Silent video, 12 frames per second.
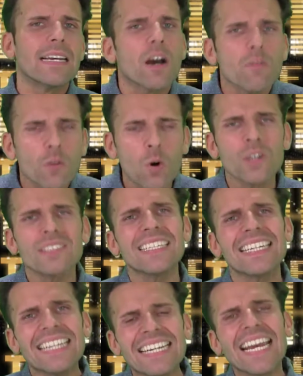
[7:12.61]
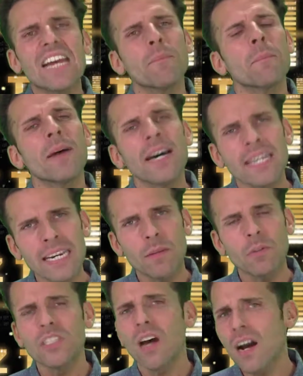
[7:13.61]
Of course, he gave money,
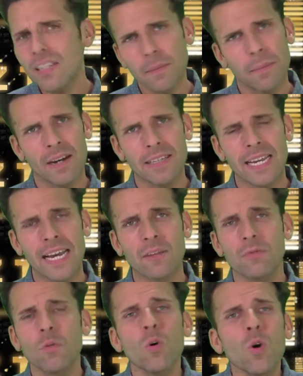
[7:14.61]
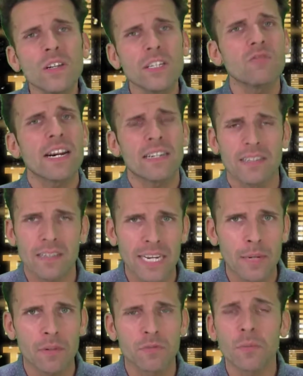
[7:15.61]
we talked about that, for the record
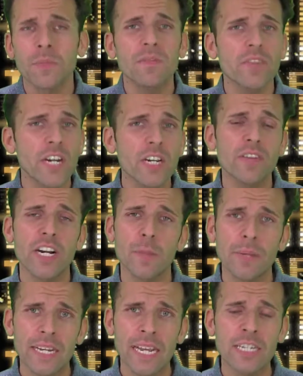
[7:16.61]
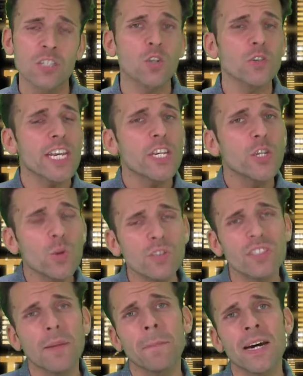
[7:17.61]
label from the very, very beginning. So they
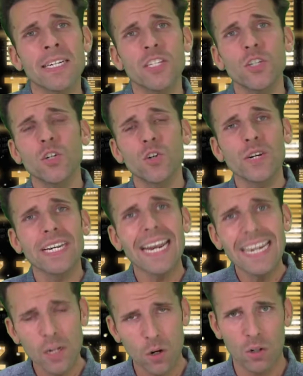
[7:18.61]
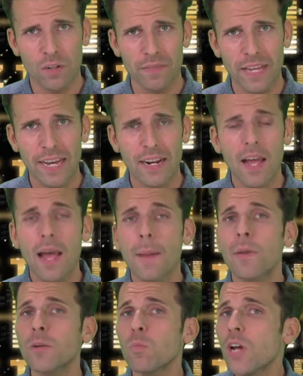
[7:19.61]
used the money to create all of that.
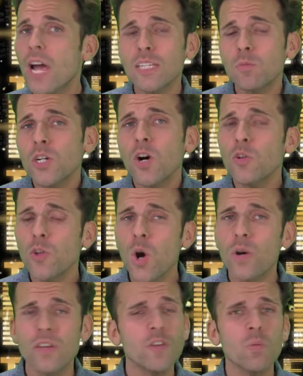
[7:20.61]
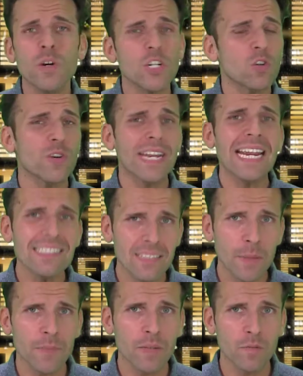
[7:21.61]
But we, as we all know, if you want to create
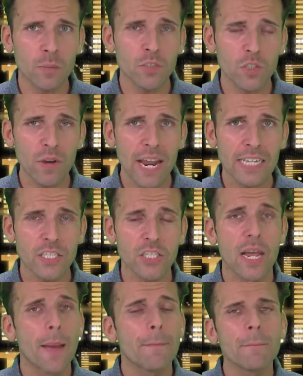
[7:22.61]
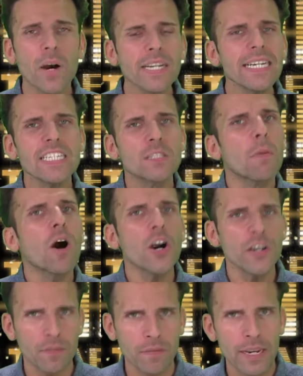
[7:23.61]
something from scratch, money is
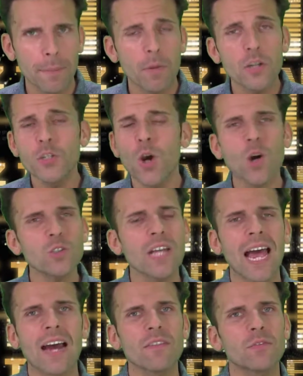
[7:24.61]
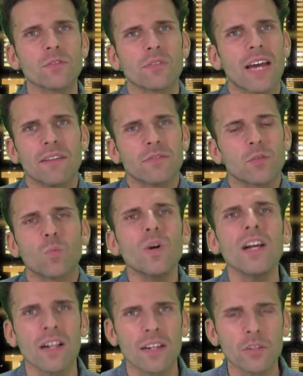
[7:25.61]
part of it, but you also have to have the
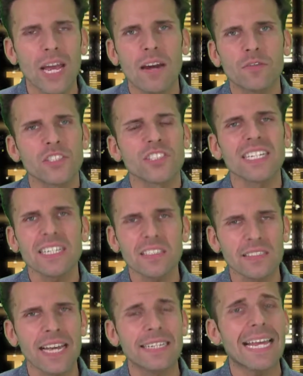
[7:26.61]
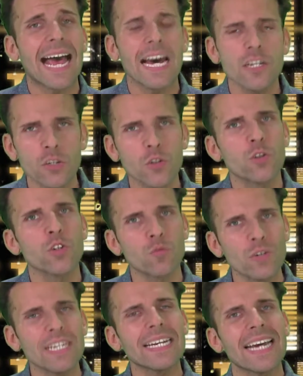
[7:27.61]
will, you have the skill set, the attitude to
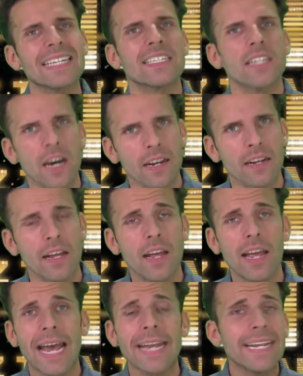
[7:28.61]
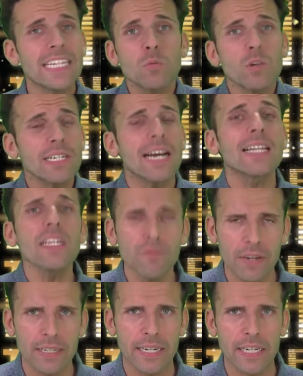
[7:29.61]
really get it done. And that's what
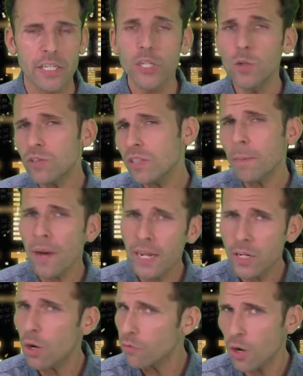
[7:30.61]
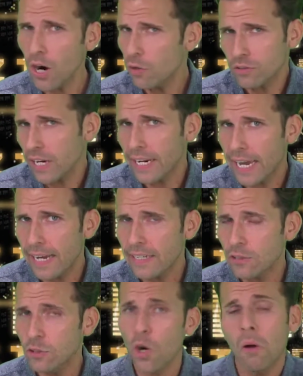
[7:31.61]
Khalifa did. He used the money, of course, I get
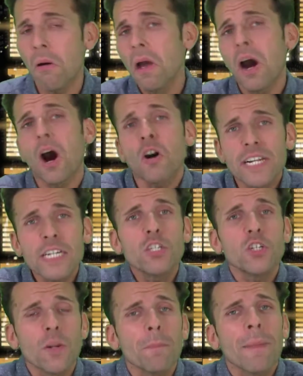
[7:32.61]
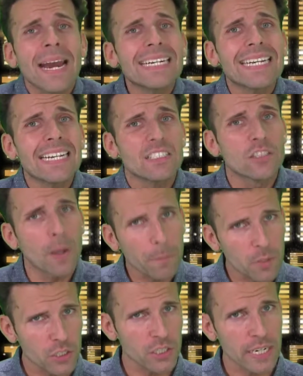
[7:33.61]
it. So Ardan should might get some
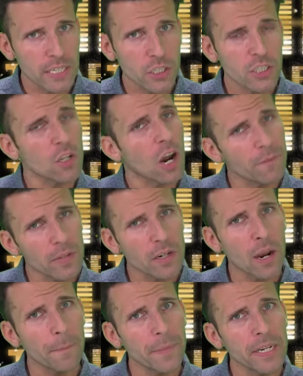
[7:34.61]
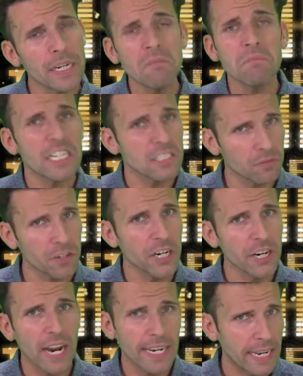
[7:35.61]
percentages of the company. That's
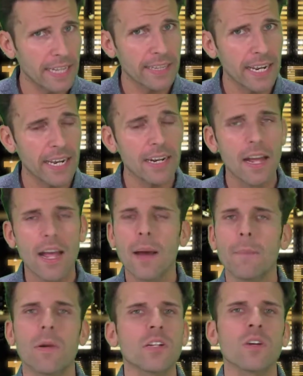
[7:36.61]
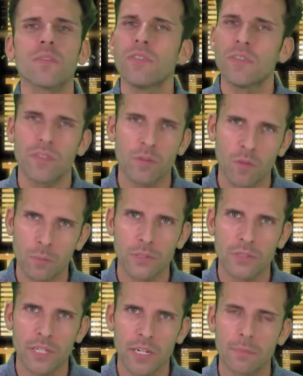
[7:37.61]
fair, I get that, but not
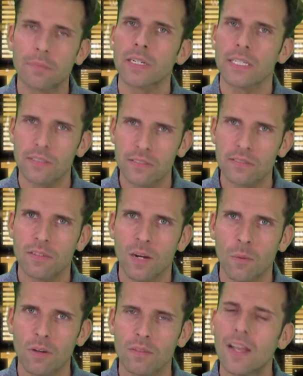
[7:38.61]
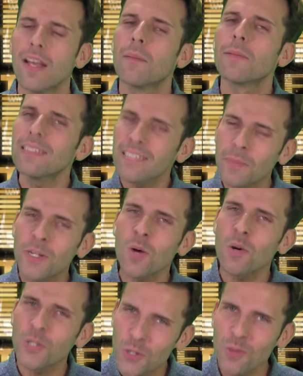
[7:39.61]
51%. Please, come on. Please let me know
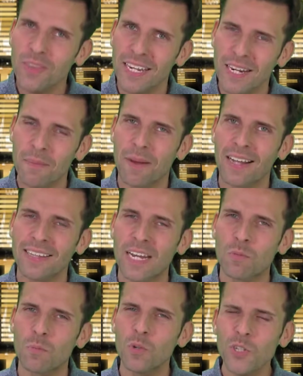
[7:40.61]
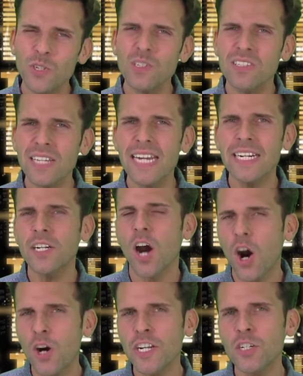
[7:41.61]
what you think about that. Would you say that
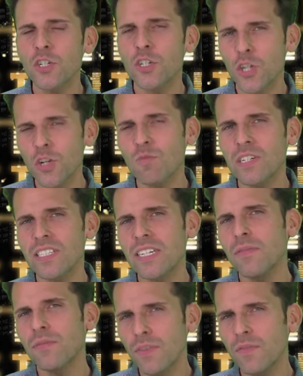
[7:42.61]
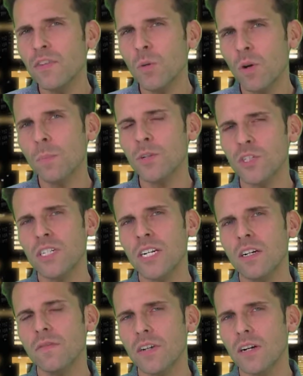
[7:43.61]
Ardan should receive 51%
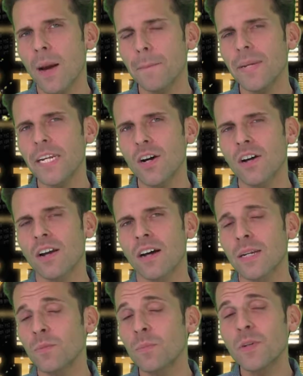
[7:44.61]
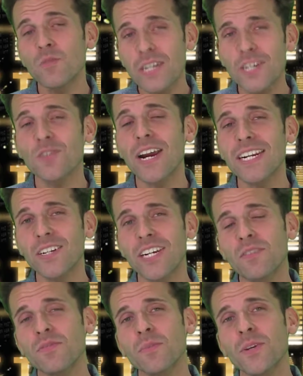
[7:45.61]
of the company or not? That would be really great to
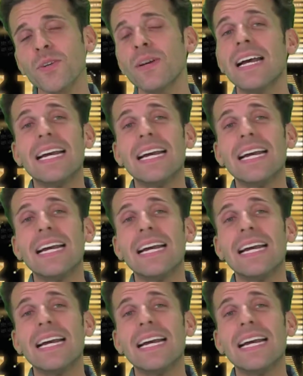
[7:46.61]
hear from you.